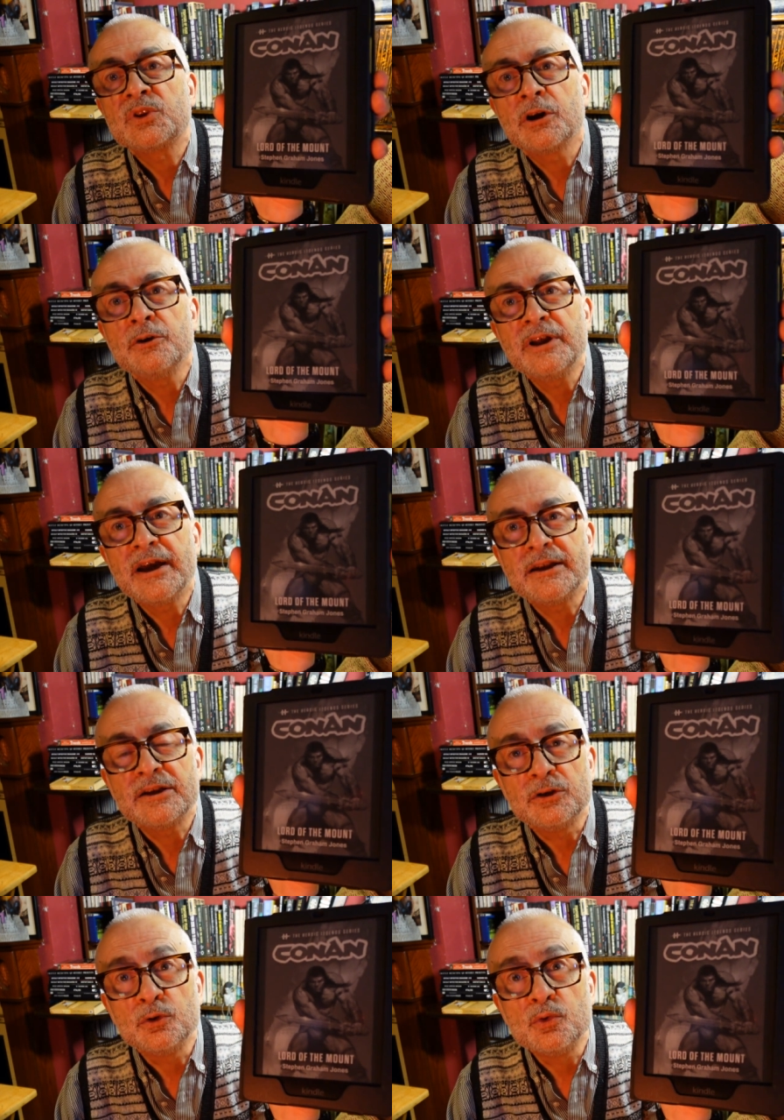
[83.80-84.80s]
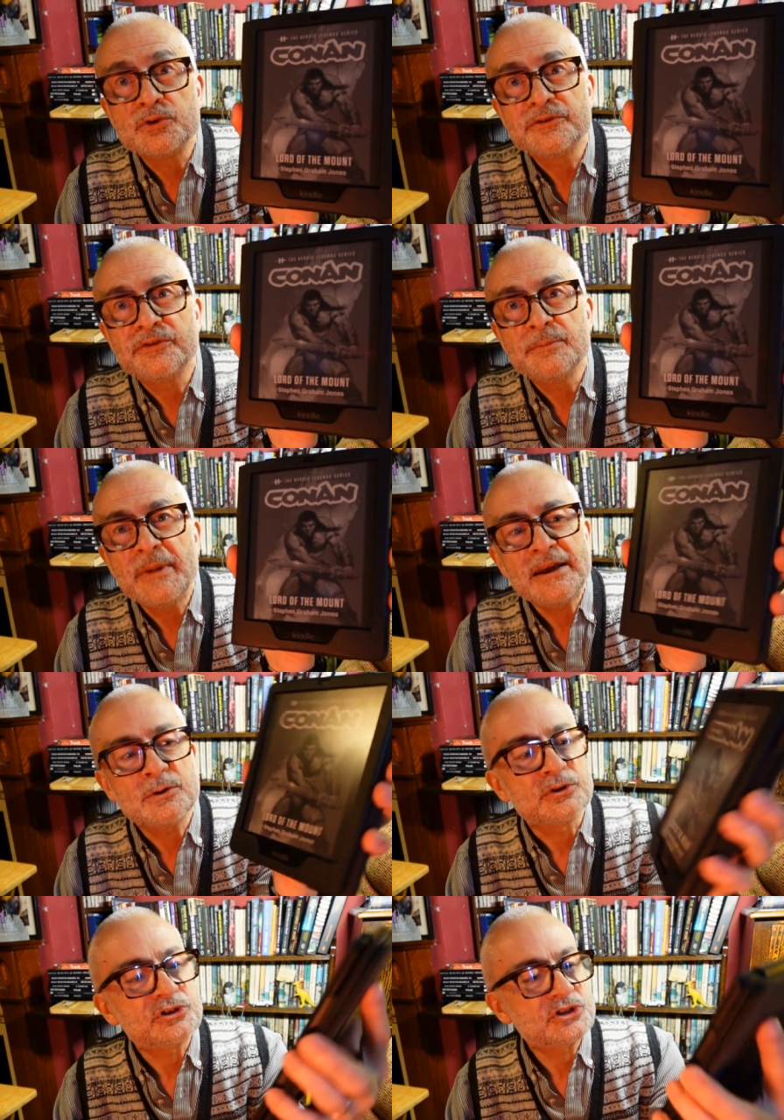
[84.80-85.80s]
Conan, Lord of the
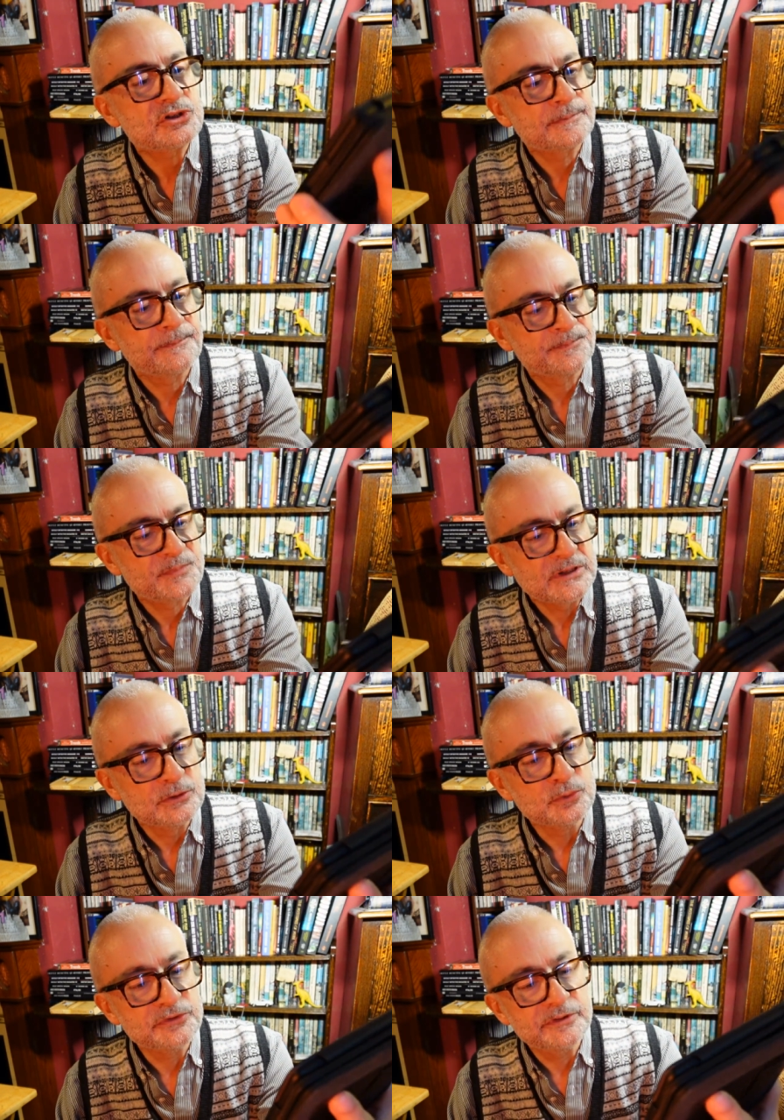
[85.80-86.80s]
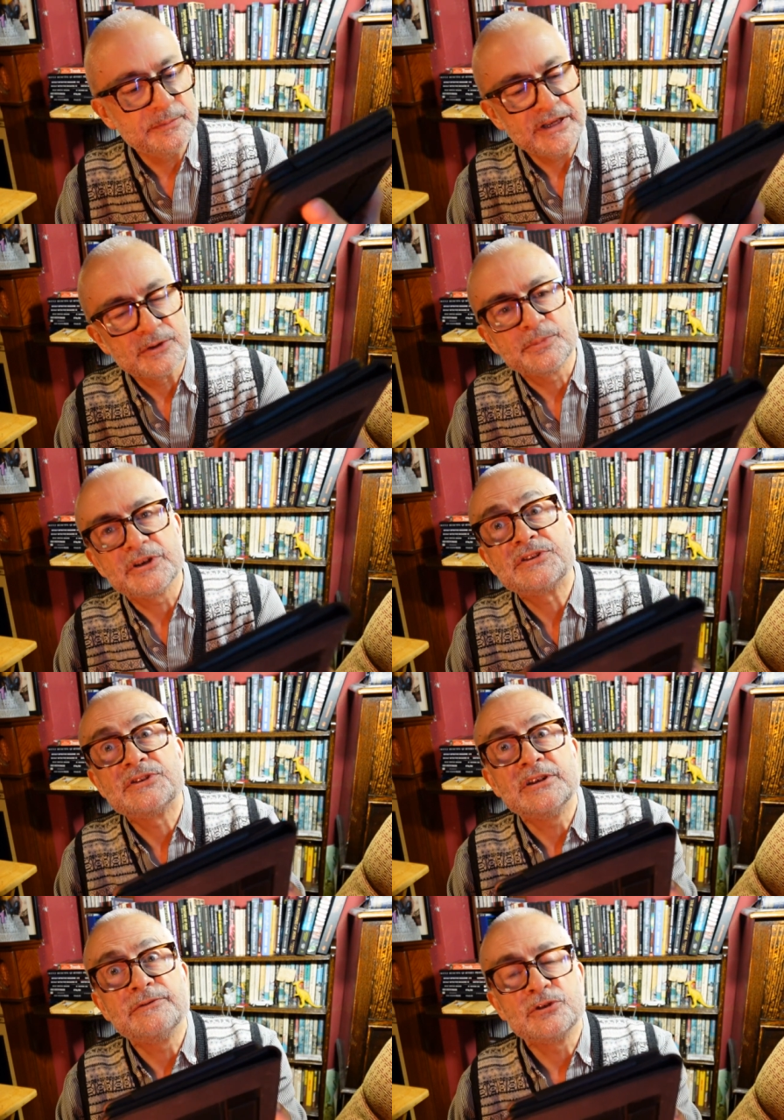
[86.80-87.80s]
Mount. Lord of the Mount by
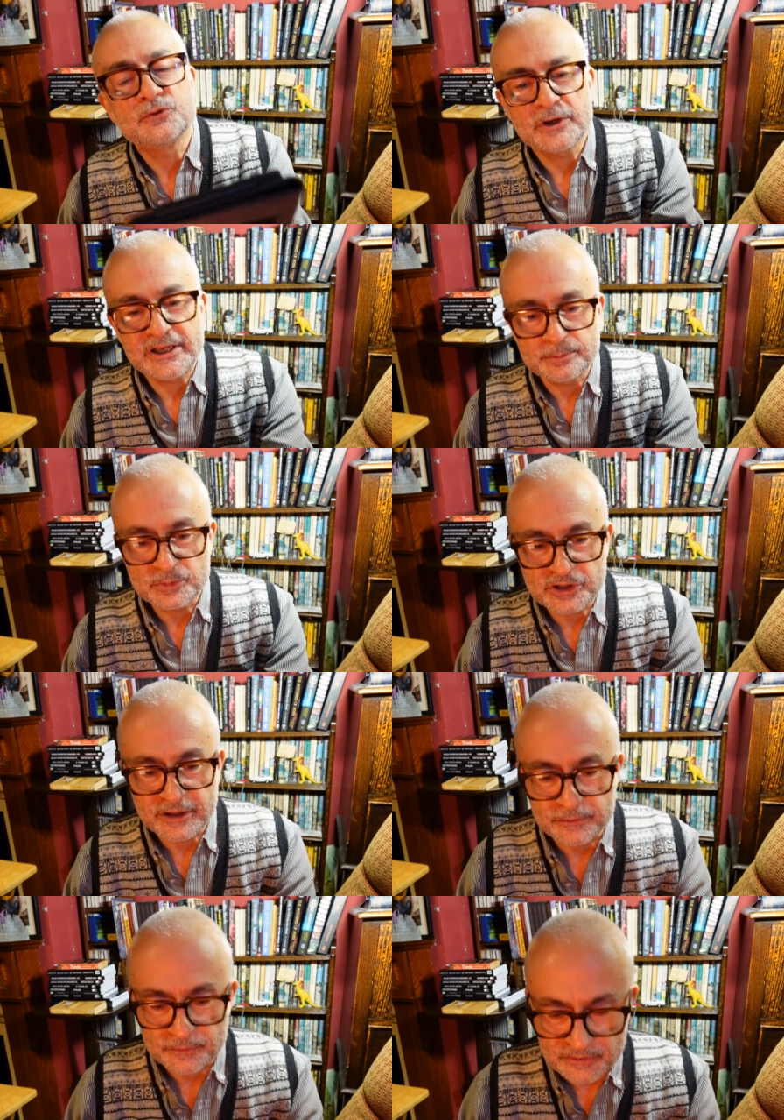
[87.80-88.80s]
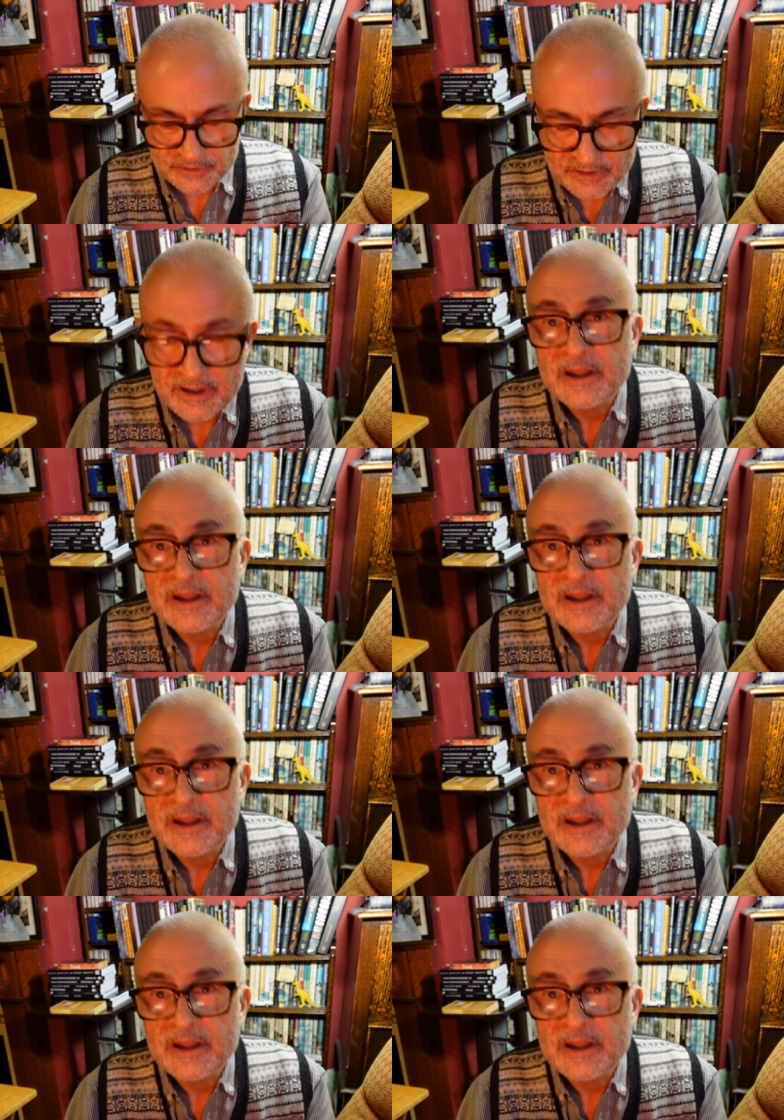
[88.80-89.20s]
Stephen Graham Jones.